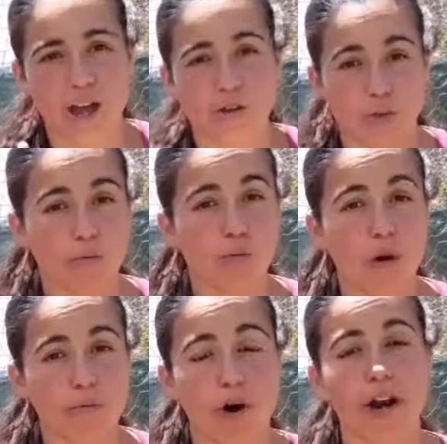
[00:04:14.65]
some
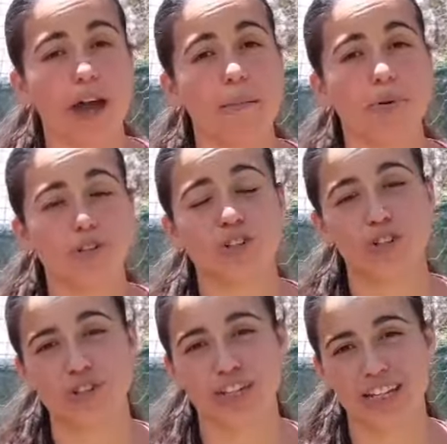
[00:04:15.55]
warm water, and put your
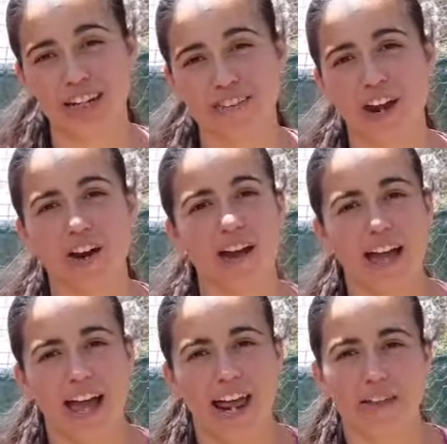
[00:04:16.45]
little chicken in there
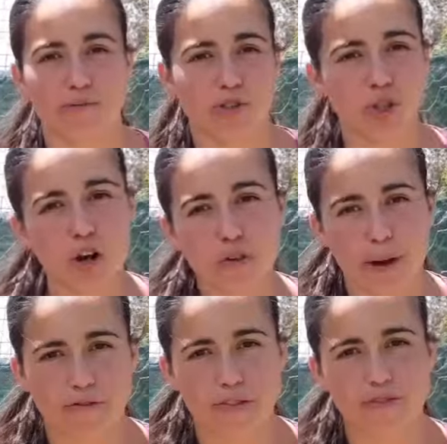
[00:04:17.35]
and let them soak for
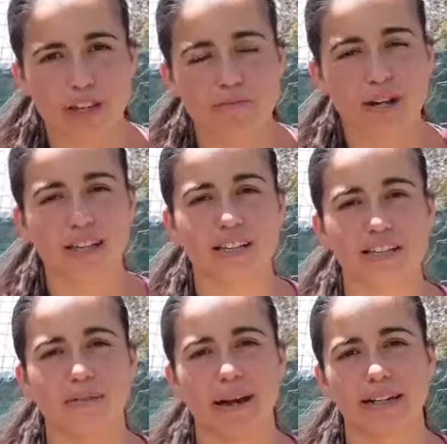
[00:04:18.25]
about 15 minutes,
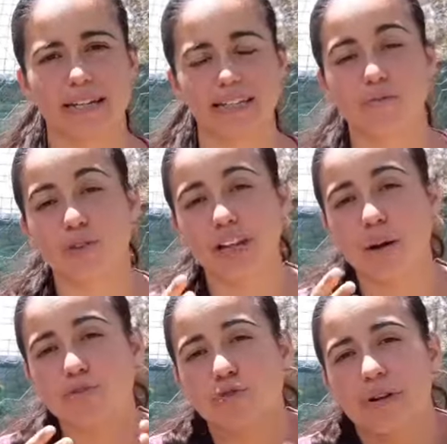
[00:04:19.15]
because the magnesium really
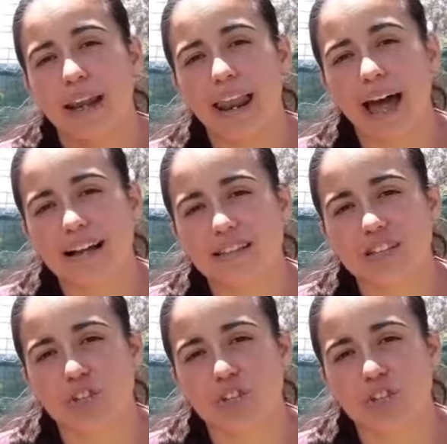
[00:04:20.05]
helps to relax the